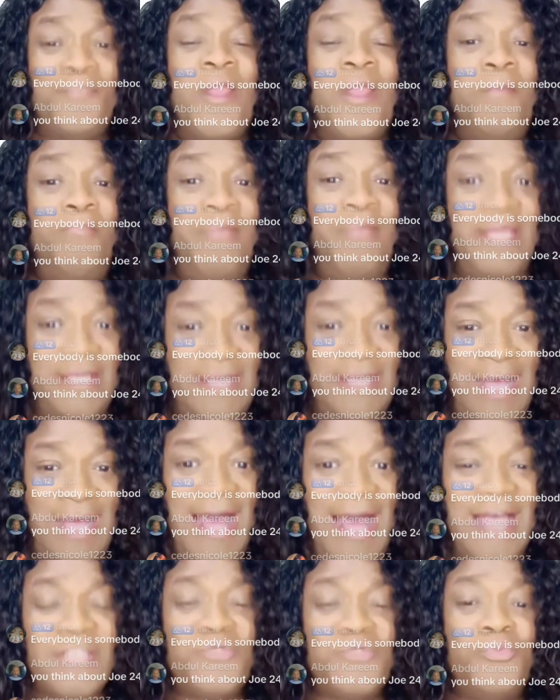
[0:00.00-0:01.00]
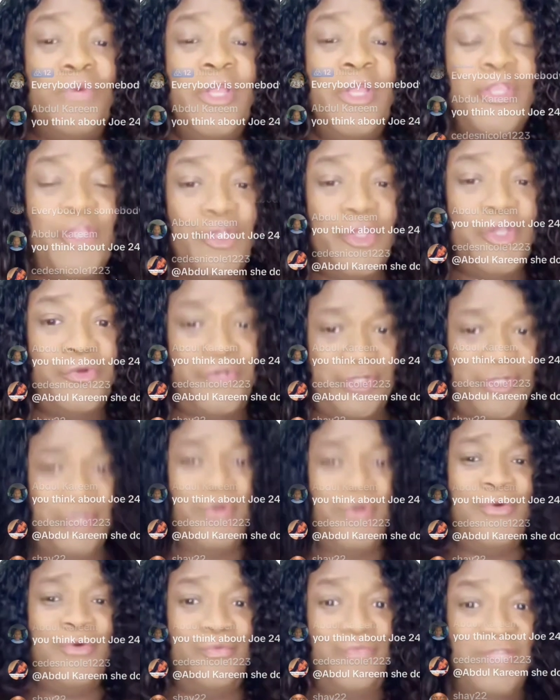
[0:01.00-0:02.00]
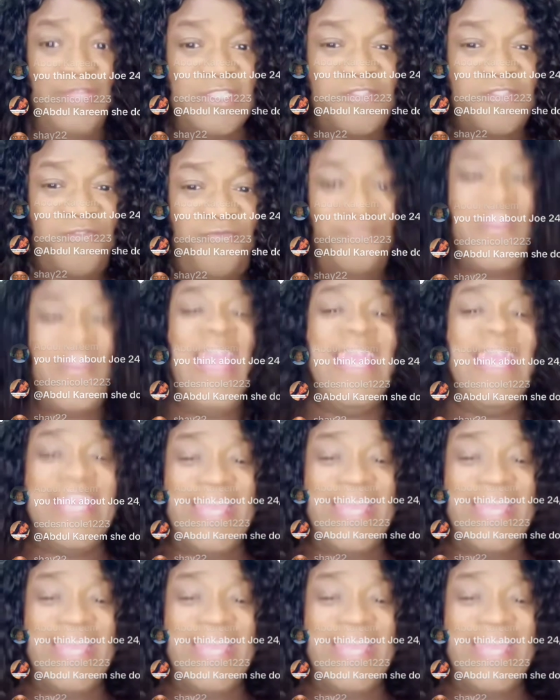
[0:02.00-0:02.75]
because when you do this fake